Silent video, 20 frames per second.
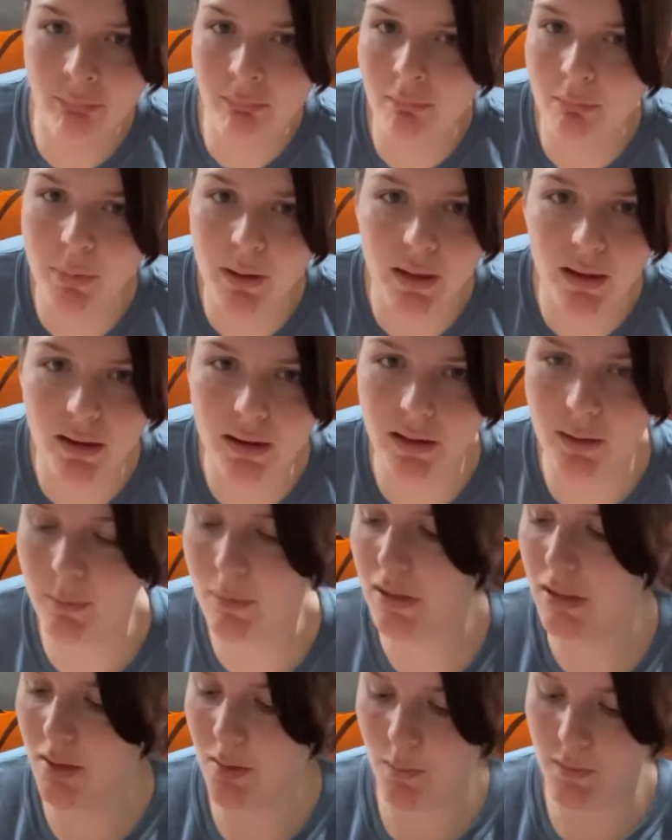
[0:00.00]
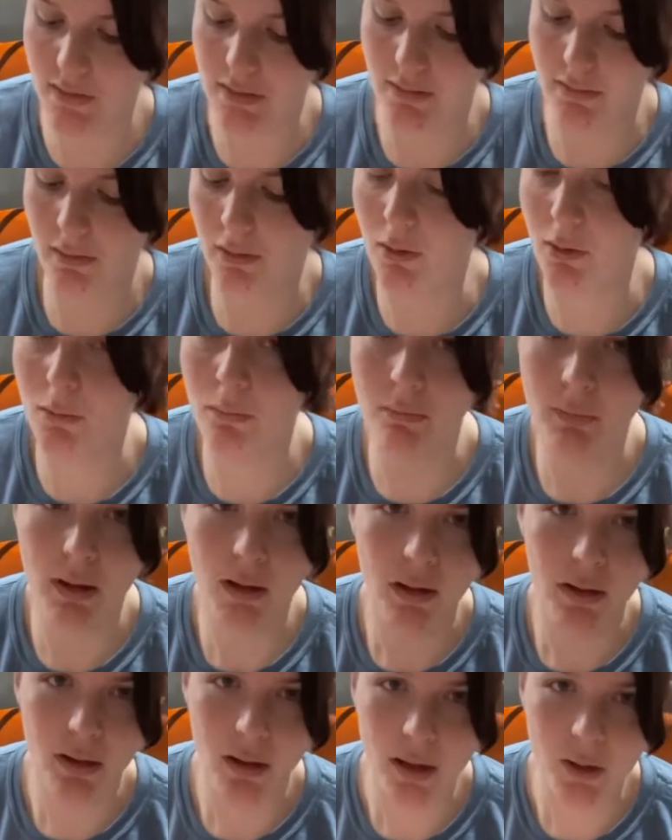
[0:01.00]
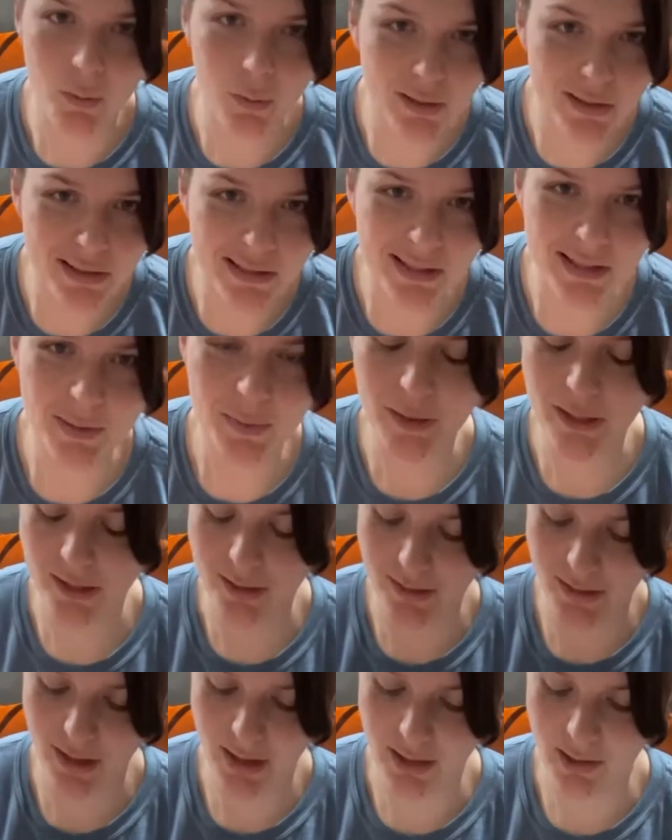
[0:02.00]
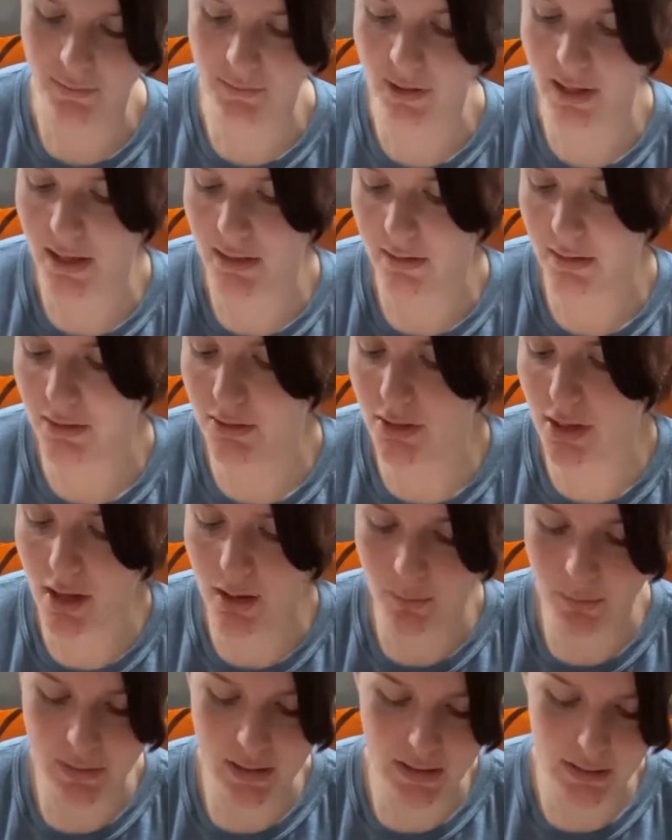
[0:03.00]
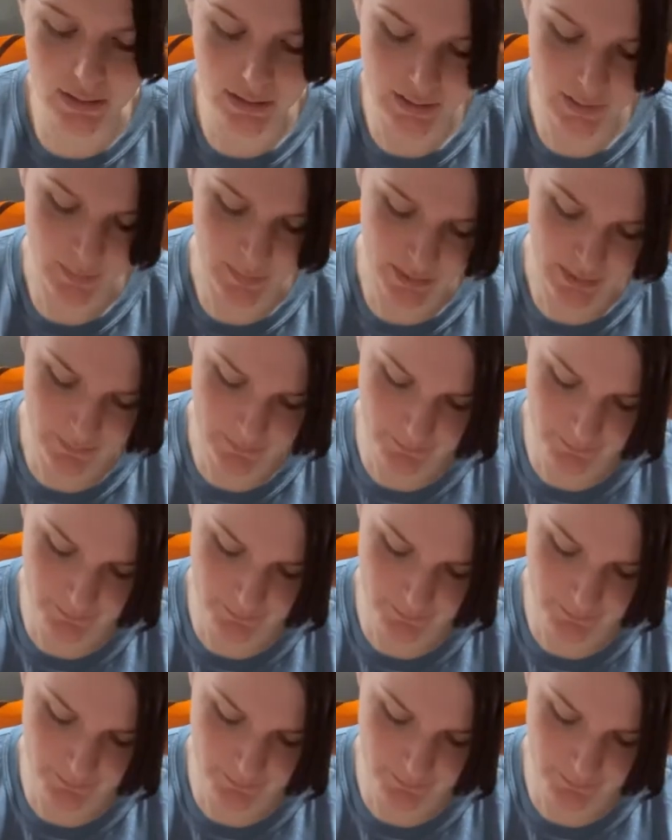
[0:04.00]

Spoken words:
peanut M&Ms that, you know, I don't need to send somebody into anaphylactic shock. That's just me.